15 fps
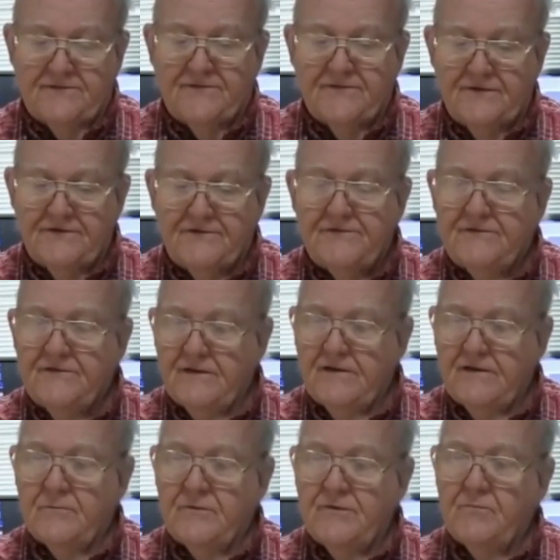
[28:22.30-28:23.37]

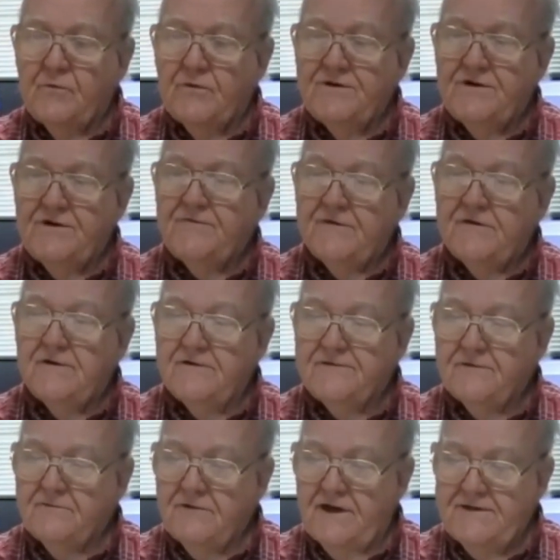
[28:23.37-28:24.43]
This
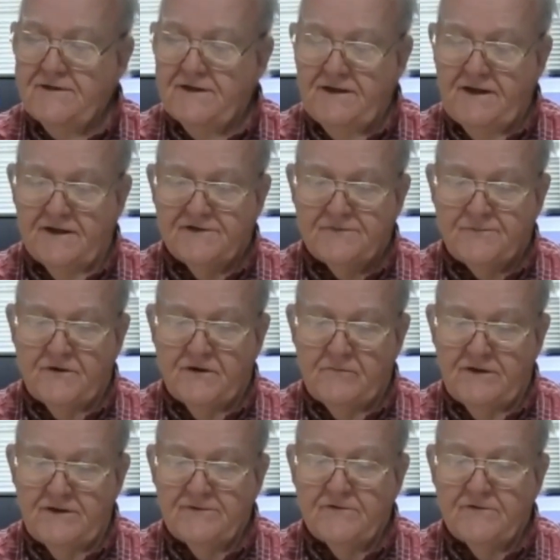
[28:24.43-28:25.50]
is a little bit more
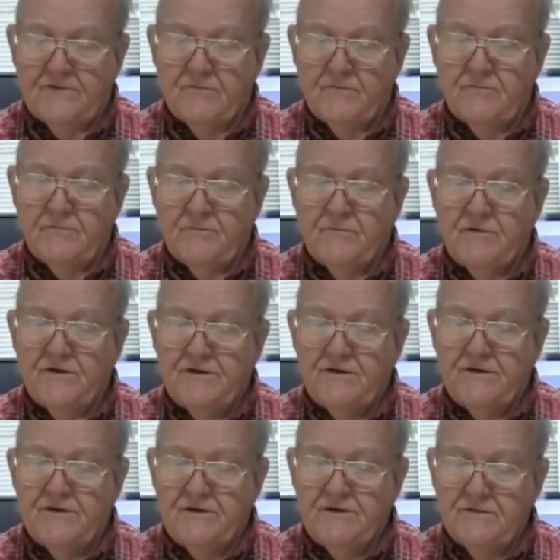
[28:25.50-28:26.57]
difficult to write than the
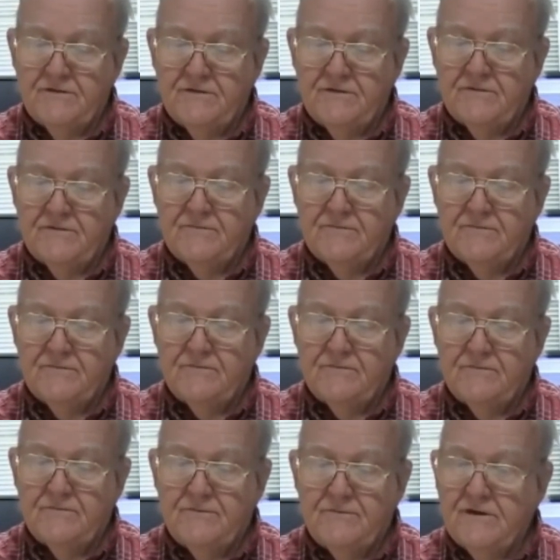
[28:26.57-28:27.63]
experimental,
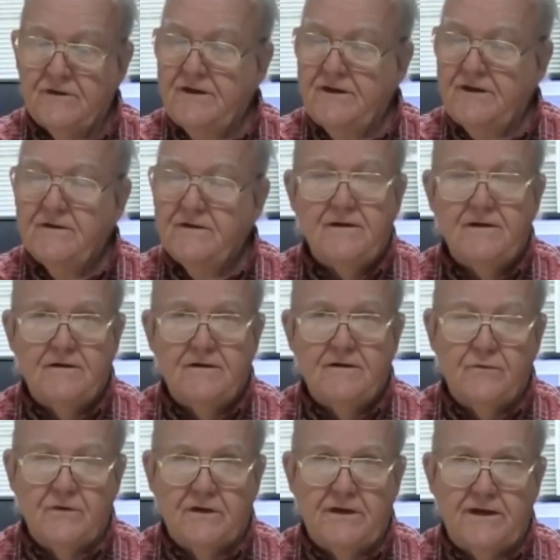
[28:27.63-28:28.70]
but you're really
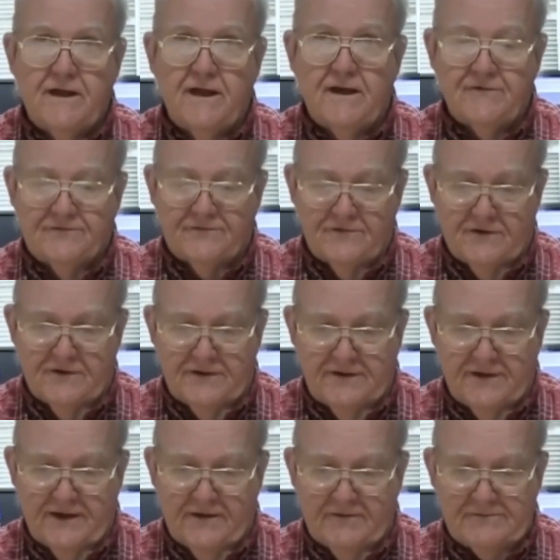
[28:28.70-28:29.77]

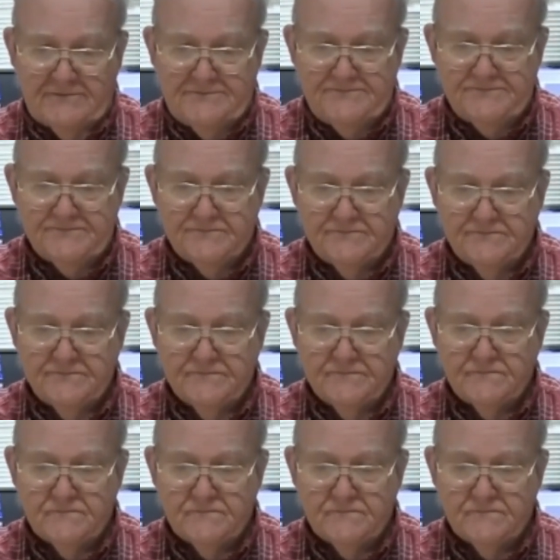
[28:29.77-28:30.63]
getting started now.